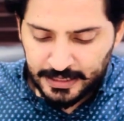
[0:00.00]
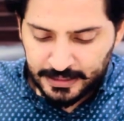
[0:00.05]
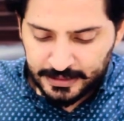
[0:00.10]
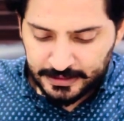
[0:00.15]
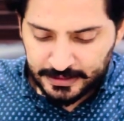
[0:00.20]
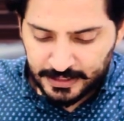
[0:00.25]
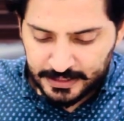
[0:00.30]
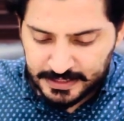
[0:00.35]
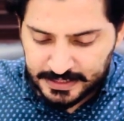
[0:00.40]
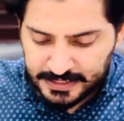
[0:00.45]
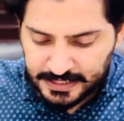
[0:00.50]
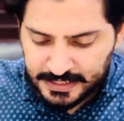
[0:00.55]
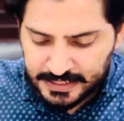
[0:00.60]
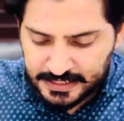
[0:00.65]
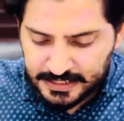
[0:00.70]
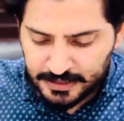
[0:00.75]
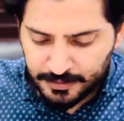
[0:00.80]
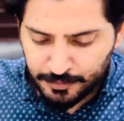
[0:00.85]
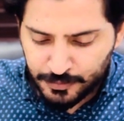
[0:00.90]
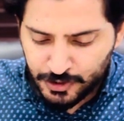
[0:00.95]
The
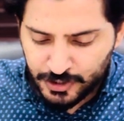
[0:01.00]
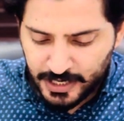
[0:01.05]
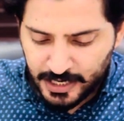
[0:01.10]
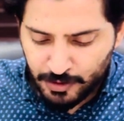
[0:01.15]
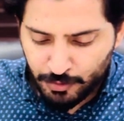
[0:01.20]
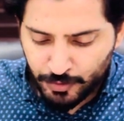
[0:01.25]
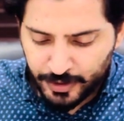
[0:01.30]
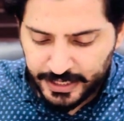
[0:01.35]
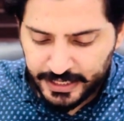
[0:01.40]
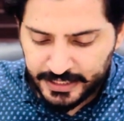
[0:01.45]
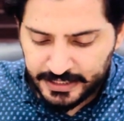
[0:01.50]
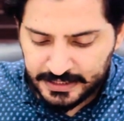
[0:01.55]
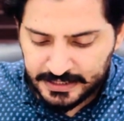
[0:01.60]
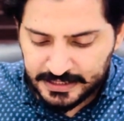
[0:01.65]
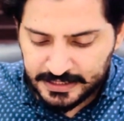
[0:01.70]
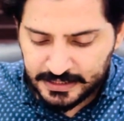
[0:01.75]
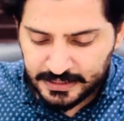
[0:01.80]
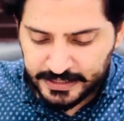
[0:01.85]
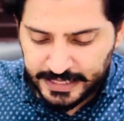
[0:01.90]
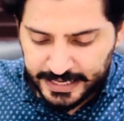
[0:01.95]
system
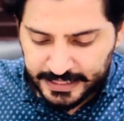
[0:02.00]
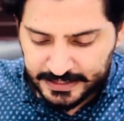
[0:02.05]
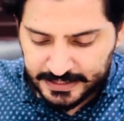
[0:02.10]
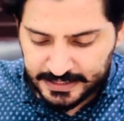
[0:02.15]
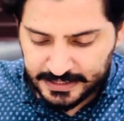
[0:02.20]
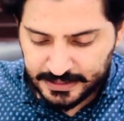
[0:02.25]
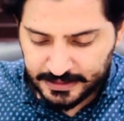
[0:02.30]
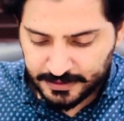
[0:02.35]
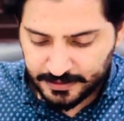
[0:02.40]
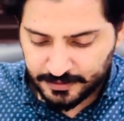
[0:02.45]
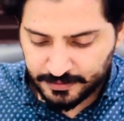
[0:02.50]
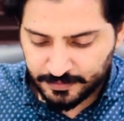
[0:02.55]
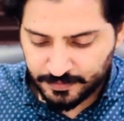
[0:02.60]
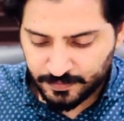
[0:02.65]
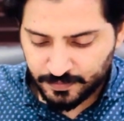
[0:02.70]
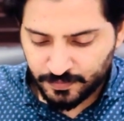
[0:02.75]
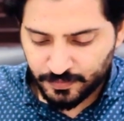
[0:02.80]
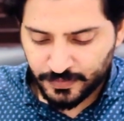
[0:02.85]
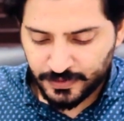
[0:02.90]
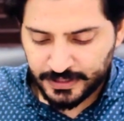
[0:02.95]
generates text
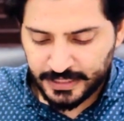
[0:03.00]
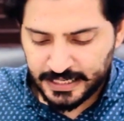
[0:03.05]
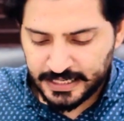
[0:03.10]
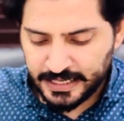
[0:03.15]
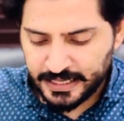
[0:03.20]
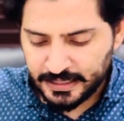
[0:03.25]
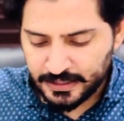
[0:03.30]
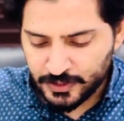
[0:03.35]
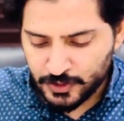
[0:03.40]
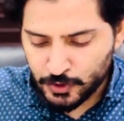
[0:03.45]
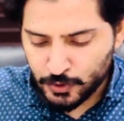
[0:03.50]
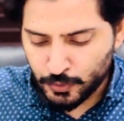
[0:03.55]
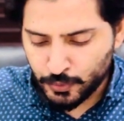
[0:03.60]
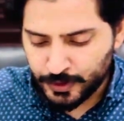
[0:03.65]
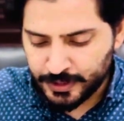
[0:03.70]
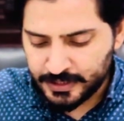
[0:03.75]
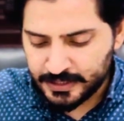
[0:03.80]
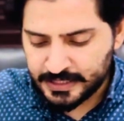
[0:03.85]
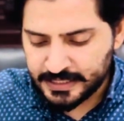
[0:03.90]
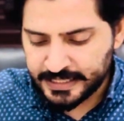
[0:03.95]
that
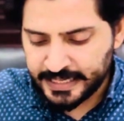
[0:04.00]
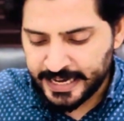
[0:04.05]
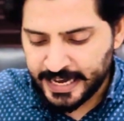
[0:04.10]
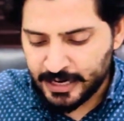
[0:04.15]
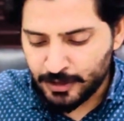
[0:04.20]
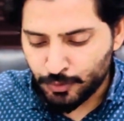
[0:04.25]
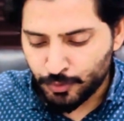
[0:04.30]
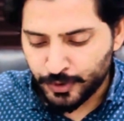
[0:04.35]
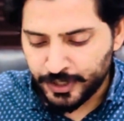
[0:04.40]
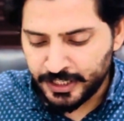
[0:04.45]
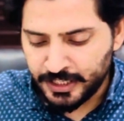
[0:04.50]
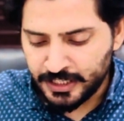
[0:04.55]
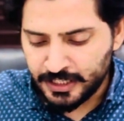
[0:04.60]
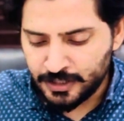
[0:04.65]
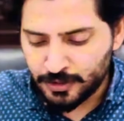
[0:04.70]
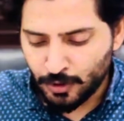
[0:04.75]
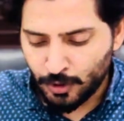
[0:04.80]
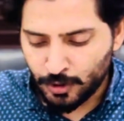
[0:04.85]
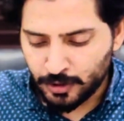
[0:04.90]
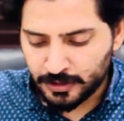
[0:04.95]
students can
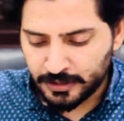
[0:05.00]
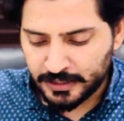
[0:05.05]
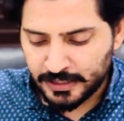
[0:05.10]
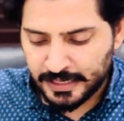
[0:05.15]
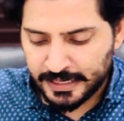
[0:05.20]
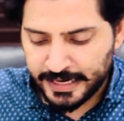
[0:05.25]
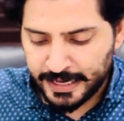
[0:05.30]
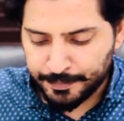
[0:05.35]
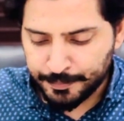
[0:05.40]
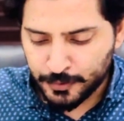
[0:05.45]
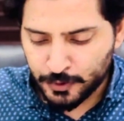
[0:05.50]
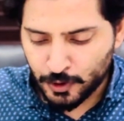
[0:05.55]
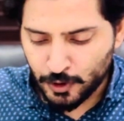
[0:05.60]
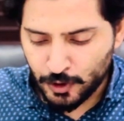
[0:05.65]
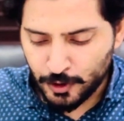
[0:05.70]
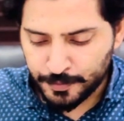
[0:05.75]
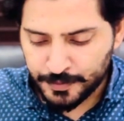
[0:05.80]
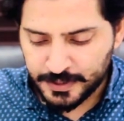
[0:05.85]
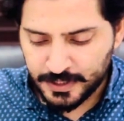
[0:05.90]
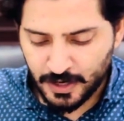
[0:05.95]
read on their
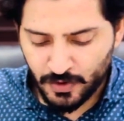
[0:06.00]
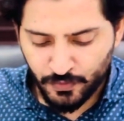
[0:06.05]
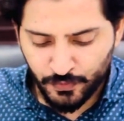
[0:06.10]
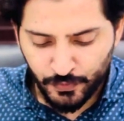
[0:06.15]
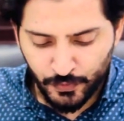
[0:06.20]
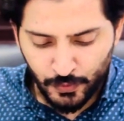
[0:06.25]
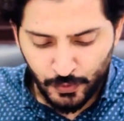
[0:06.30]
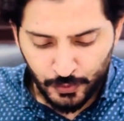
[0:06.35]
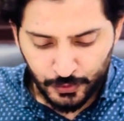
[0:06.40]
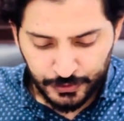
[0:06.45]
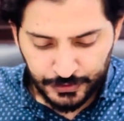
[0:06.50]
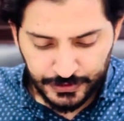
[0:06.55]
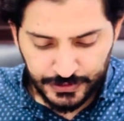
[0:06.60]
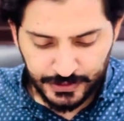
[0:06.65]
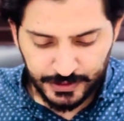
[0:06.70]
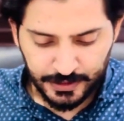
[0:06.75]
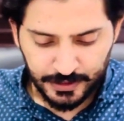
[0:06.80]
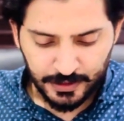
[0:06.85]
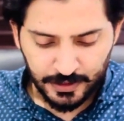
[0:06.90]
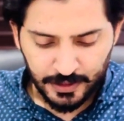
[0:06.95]
laptops or
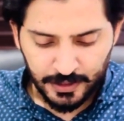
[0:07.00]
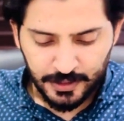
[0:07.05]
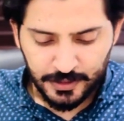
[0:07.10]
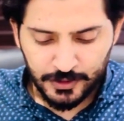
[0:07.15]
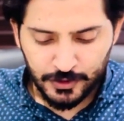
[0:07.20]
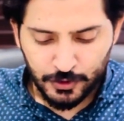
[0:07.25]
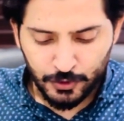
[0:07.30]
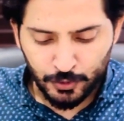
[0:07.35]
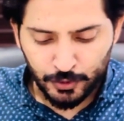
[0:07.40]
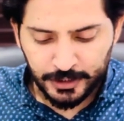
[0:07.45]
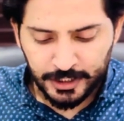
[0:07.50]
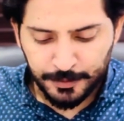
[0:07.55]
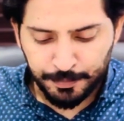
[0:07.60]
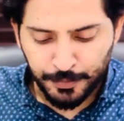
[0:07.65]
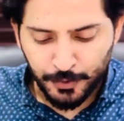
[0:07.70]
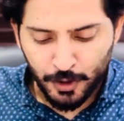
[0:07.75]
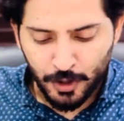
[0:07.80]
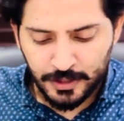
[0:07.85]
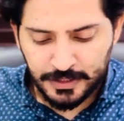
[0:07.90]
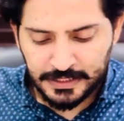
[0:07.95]
phones. So
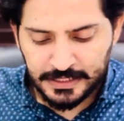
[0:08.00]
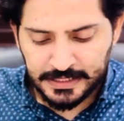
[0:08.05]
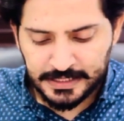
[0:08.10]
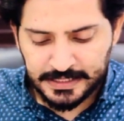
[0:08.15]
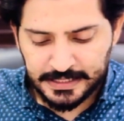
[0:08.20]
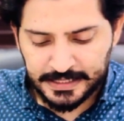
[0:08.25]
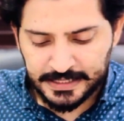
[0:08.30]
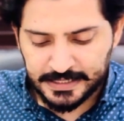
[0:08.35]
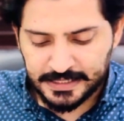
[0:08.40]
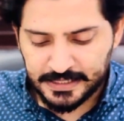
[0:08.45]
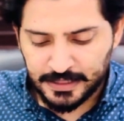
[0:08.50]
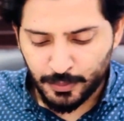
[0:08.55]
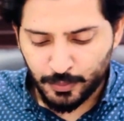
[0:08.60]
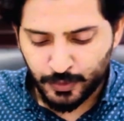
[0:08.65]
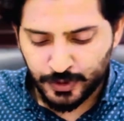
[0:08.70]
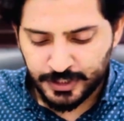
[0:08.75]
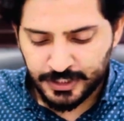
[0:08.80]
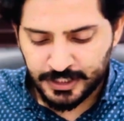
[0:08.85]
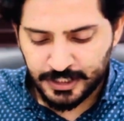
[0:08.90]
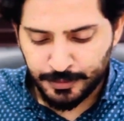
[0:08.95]
that process is
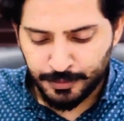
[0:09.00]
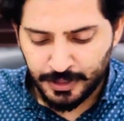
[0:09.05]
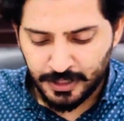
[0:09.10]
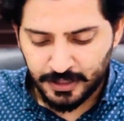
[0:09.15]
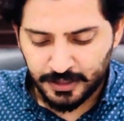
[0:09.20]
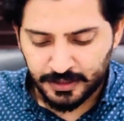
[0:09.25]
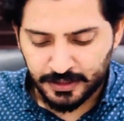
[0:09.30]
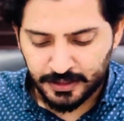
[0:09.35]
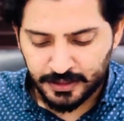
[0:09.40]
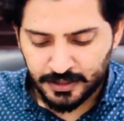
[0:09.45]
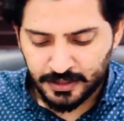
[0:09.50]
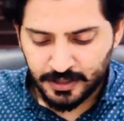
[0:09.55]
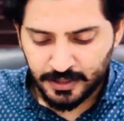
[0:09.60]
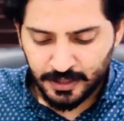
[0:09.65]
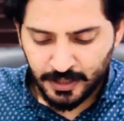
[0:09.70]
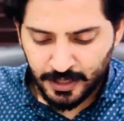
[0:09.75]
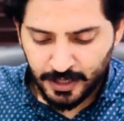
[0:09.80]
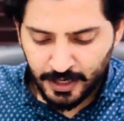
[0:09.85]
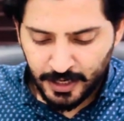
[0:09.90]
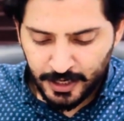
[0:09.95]
somewhat
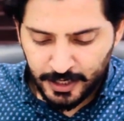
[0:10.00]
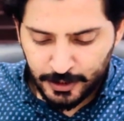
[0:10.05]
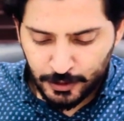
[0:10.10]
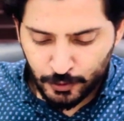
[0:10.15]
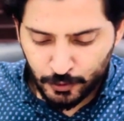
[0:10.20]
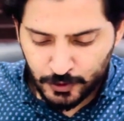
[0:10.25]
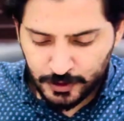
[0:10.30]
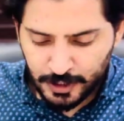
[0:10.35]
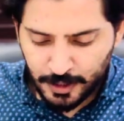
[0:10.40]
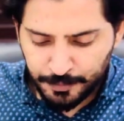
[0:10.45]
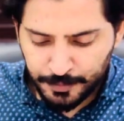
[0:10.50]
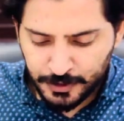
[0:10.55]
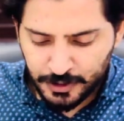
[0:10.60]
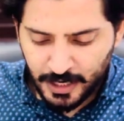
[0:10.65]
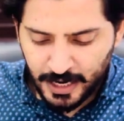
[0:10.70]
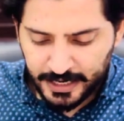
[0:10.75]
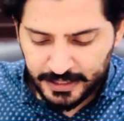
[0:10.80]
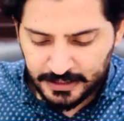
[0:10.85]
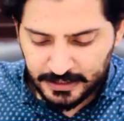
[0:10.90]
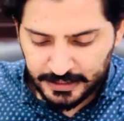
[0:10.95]
similar to
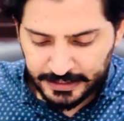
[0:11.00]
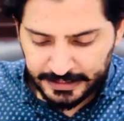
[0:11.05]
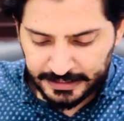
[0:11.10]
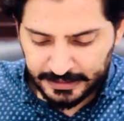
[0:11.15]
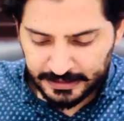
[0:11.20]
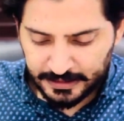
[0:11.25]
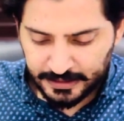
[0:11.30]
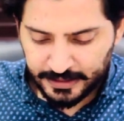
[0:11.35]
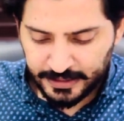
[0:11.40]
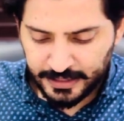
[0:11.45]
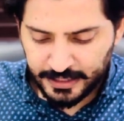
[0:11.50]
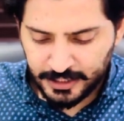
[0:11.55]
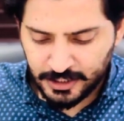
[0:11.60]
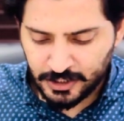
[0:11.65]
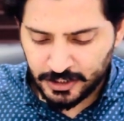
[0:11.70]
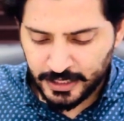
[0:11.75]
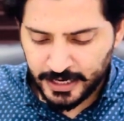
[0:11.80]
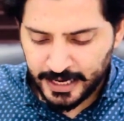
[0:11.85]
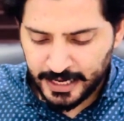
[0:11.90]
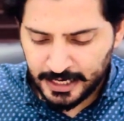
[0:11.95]
subtitling.
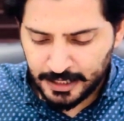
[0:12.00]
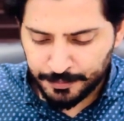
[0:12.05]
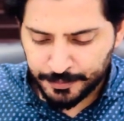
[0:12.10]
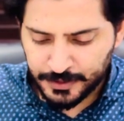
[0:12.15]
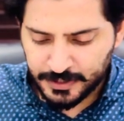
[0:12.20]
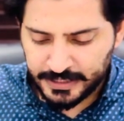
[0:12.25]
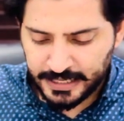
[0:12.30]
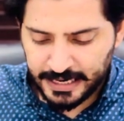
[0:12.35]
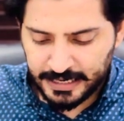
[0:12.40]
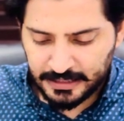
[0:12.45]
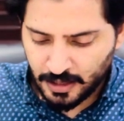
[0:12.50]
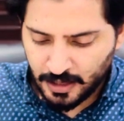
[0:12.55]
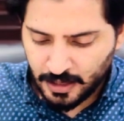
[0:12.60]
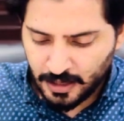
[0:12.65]
It helps that